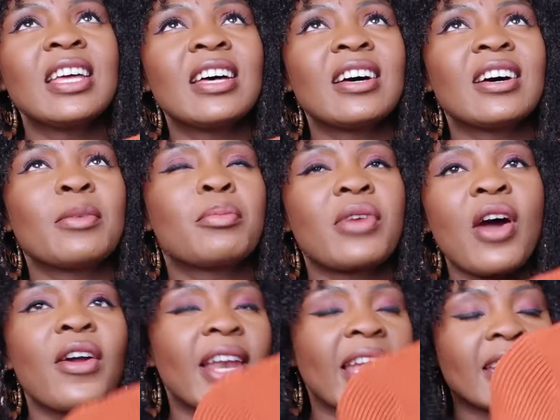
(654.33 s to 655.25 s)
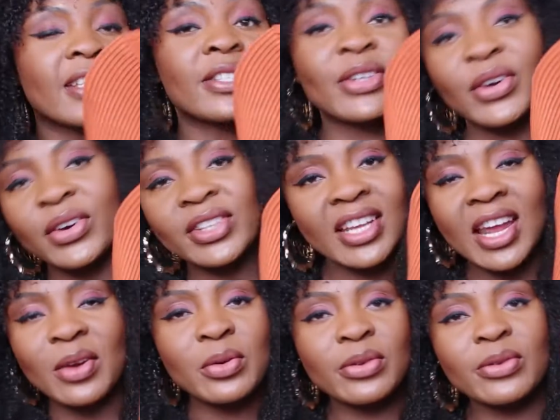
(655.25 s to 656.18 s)
a brown leather skirt that
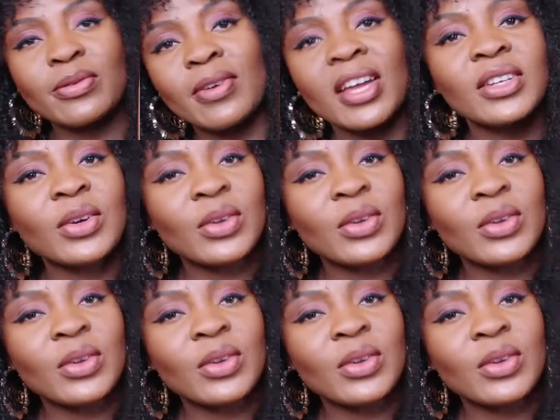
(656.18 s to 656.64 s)
I couldn't find